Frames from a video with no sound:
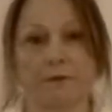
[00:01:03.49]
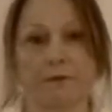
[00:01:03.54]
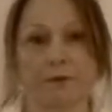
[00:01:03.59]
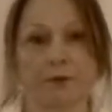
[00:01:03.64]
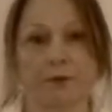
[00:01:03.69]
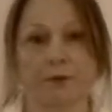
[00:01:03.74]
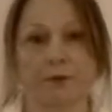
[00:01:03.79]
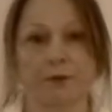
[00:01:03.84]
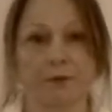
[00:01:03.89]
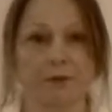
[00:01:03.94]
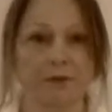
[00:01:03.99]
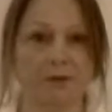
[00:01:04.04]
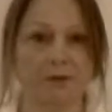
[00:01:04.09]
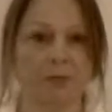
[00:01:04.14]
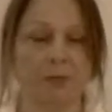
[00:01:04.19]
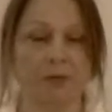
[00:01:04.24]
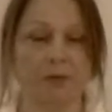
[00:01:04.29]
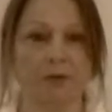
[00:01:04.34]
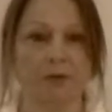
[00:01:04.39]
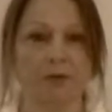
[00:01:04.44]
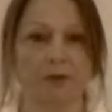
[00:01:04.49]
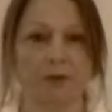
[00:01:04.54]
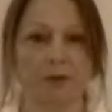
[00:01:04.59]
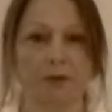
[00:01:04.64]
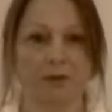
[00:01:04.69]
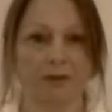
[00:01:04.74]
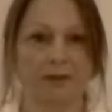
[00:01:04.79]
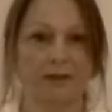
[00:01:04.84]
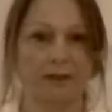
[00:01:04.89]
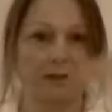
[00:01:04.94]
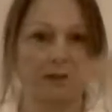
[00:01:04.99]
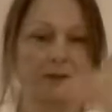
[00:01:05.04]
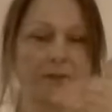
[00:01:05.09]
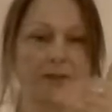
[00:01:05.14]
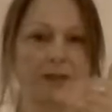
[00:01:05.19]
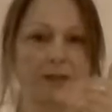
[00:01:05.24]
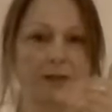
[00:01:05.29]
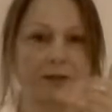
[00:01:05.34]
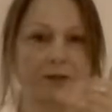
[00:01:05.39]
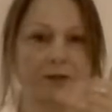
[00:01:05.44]
for spirit to send a
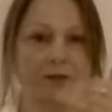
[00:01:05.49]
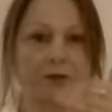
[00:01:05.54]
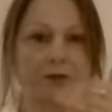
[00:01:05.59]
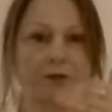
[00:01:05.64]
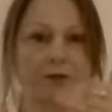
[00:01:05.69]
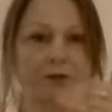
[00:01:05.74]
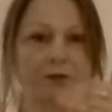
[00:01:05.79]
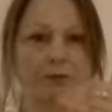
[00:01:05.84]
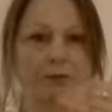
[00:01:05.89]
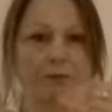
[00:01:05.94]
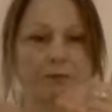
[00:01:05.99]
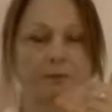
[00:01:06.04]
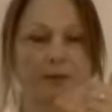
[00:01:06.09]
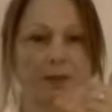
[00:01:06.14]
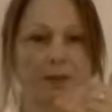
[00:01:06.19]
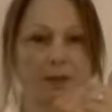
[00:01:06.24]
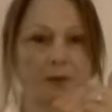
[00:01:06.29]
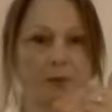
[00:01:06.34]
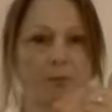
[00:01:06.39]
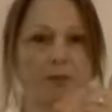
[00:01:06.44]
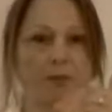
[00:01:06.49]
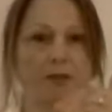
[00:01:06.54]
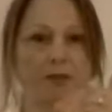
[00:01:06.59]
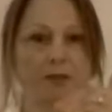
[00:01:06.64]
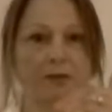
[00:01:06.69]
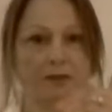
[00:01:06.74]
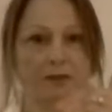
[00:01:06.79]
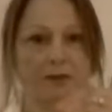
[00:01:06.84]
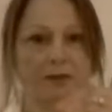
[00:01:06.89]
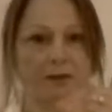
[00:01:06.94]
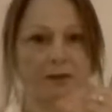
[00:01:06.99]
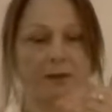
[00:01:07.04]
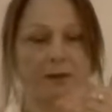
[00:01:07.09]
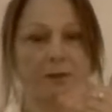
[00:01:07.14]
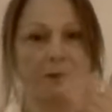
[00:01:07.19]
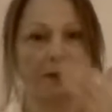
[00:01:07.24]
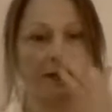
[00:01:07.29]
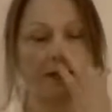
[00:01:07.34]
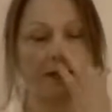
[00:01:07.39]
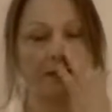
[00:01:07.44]
message through and you pass it on to
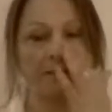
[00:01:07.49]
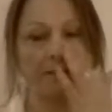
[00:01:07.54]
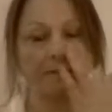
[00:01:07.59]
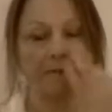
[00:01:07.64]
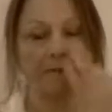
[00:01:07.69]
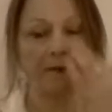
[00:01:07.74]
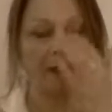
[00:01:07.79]
someone else.